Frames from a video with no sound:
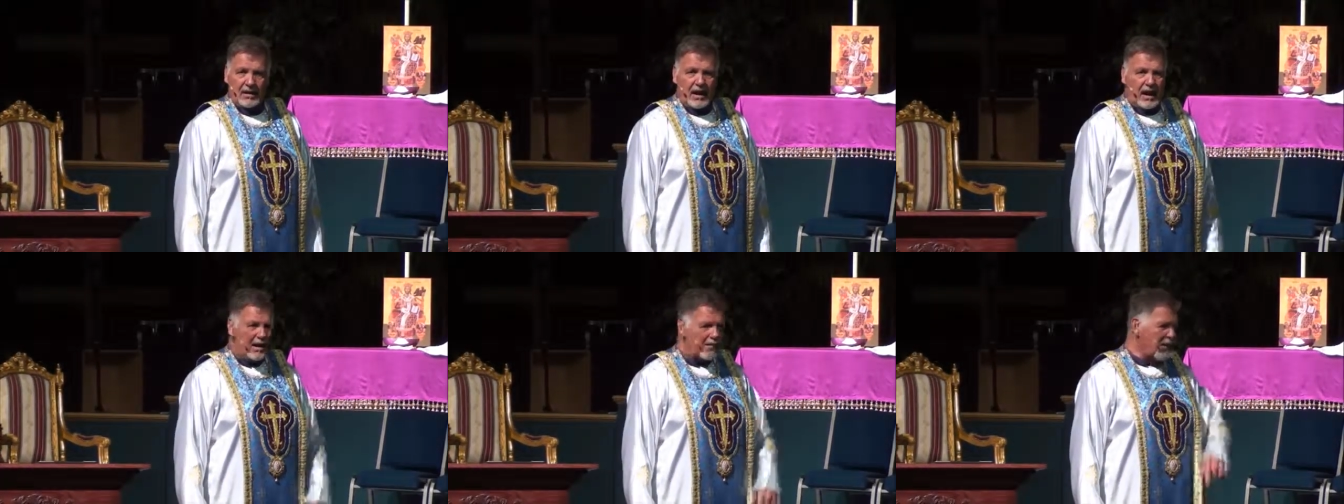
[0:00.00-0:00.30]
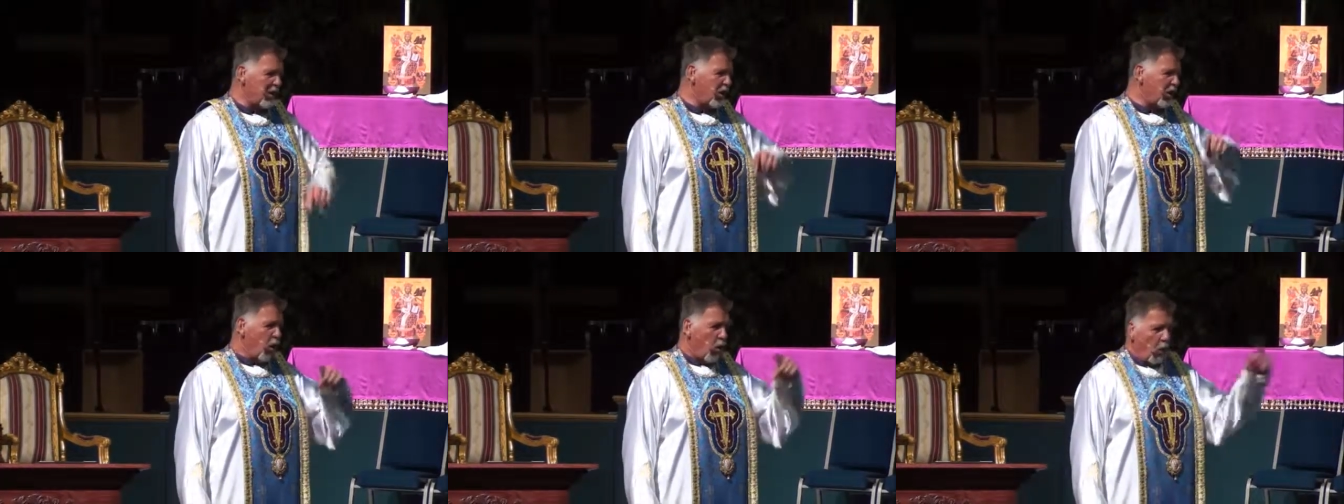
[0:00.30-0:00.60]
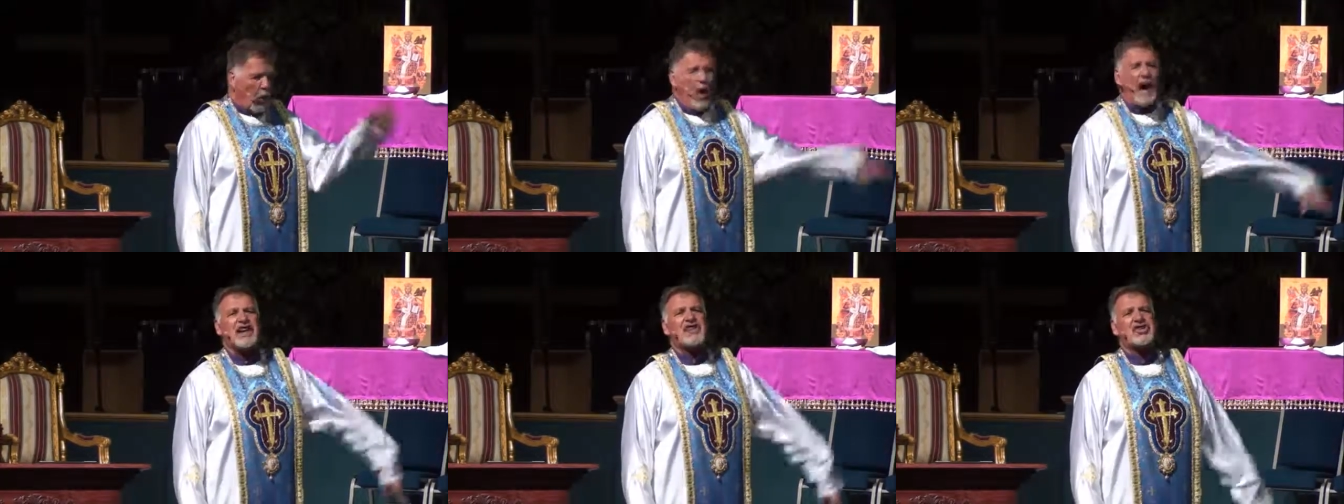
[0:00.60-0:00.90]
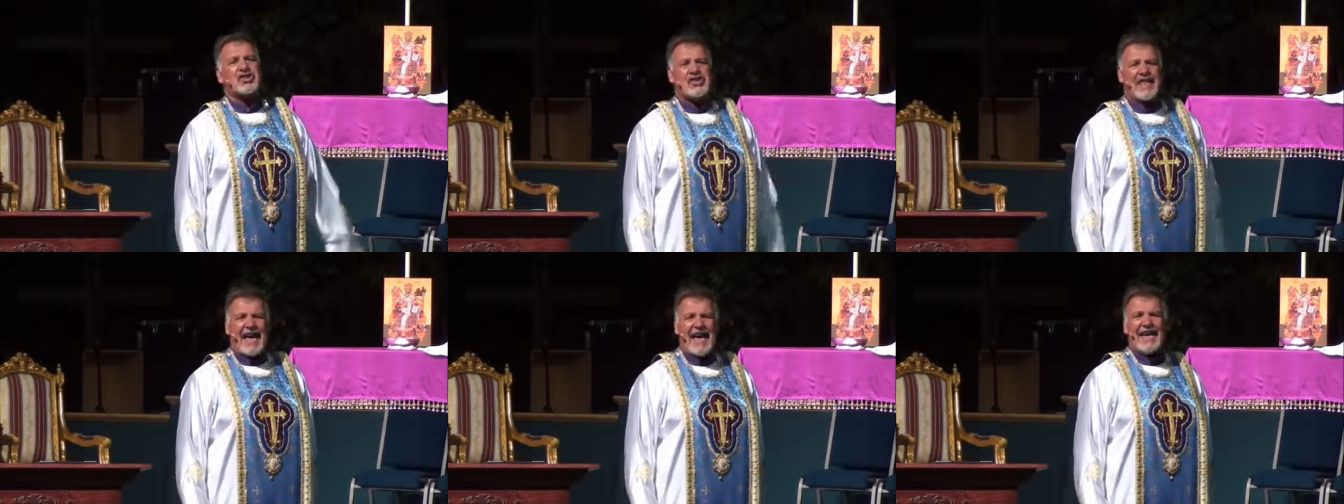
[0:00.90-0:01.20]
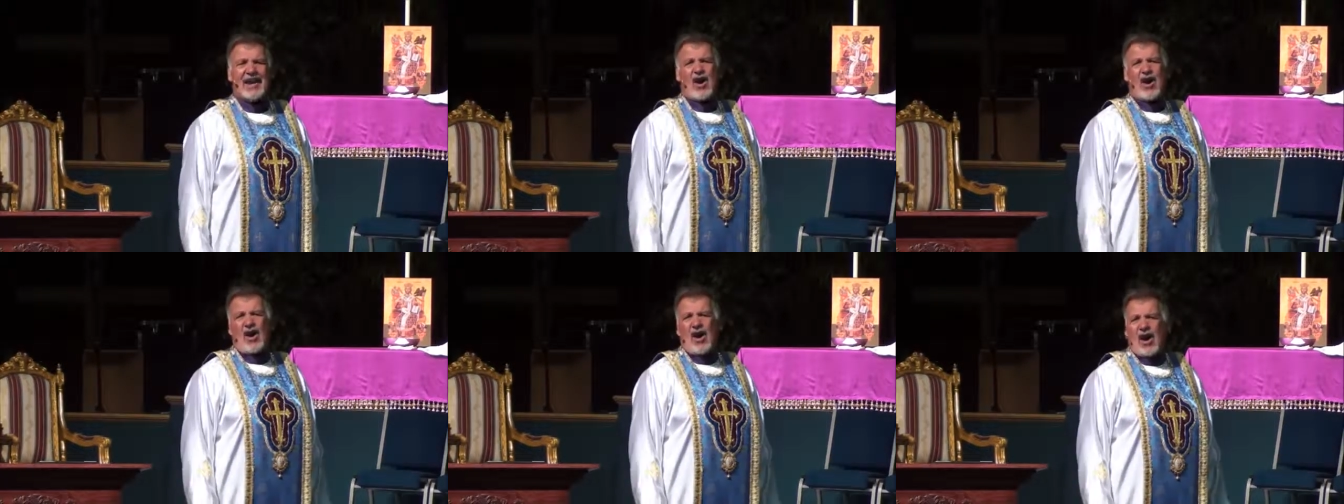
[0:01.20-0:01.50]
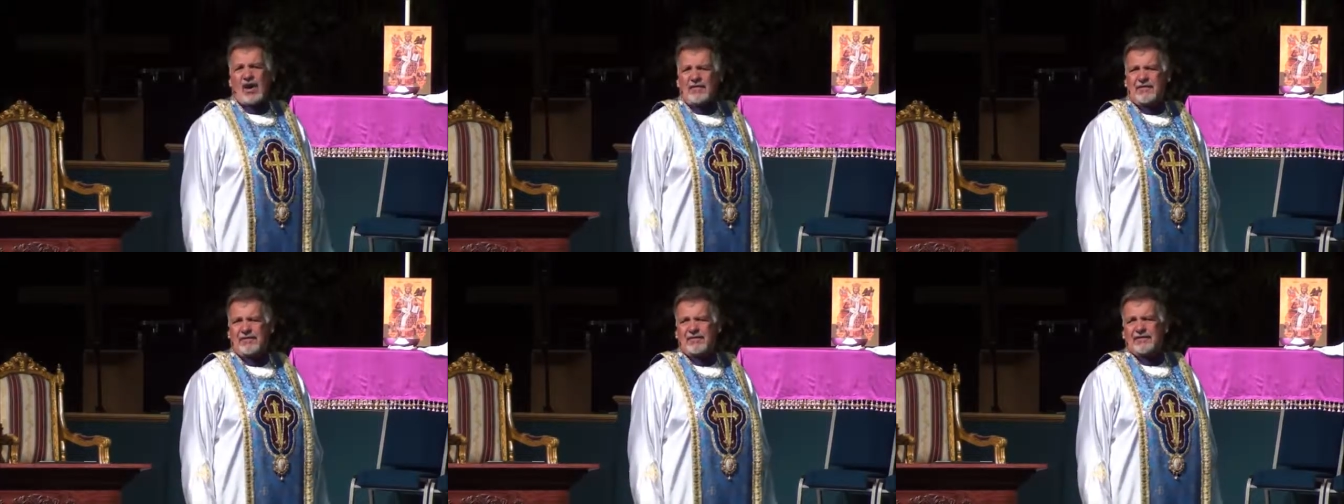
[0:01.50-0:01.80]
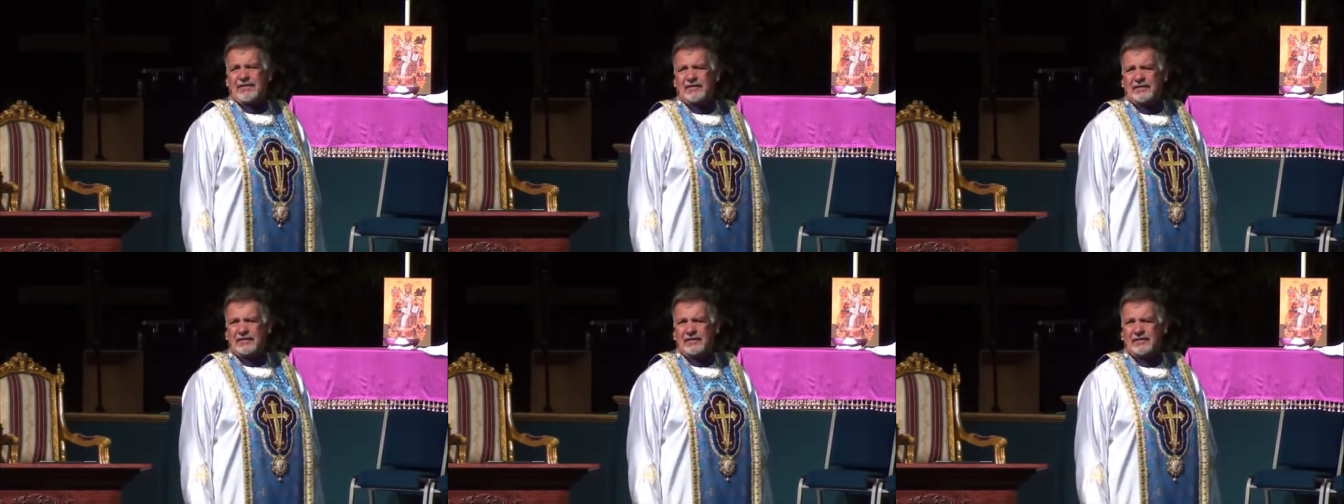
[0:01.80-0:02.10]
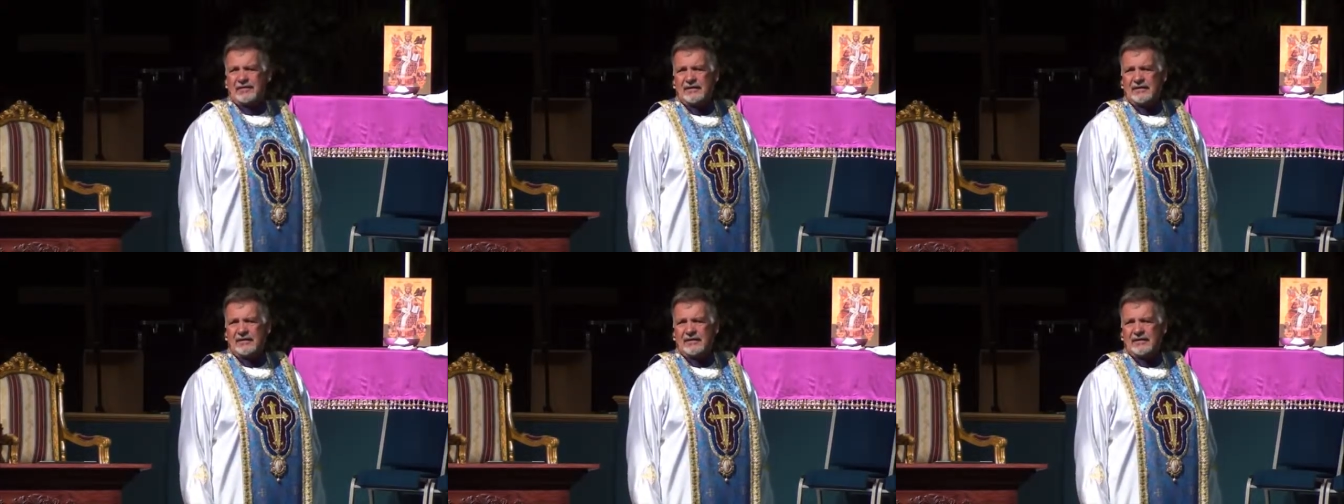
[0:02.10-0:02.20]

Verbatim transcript: i'm going to wash that off